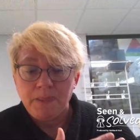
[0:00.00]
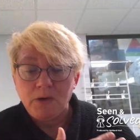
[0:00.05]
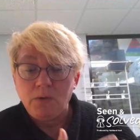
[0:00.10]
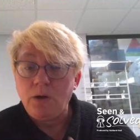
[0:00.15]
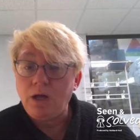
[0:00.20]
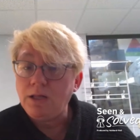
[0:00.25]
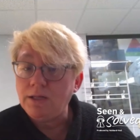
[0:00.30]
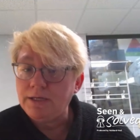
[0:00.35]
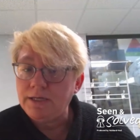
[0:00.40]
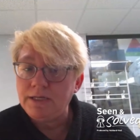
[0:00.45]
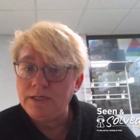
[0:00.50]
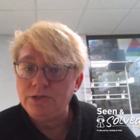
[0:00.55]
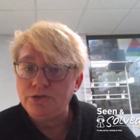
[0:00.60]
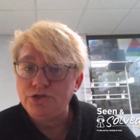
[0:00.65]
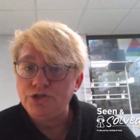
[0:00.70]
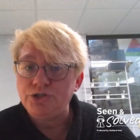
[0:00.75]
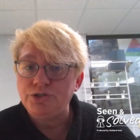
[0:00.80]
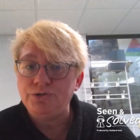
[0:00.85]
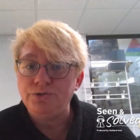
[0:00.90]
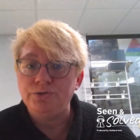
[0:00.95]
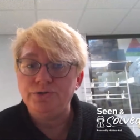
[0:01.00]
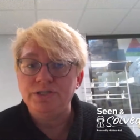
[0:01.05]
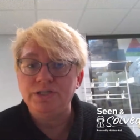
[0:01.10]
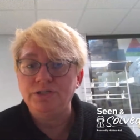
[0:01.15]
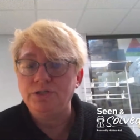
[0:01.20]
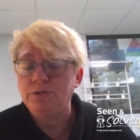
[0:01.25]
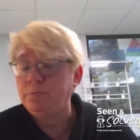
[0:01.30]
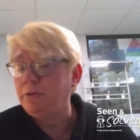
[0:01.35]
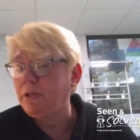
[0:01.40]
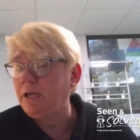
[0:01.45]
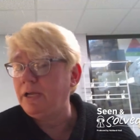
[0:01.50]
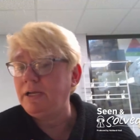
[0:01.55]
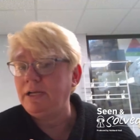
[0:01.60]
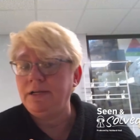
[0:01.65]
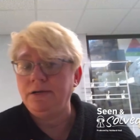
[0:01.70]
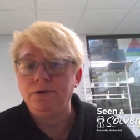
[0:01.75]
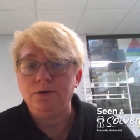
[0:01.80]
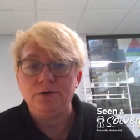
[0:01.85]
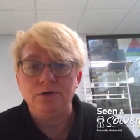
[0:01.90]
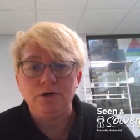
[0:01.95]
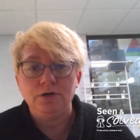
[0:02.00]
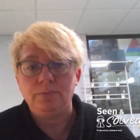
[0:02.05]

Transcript: quality issues in your plating or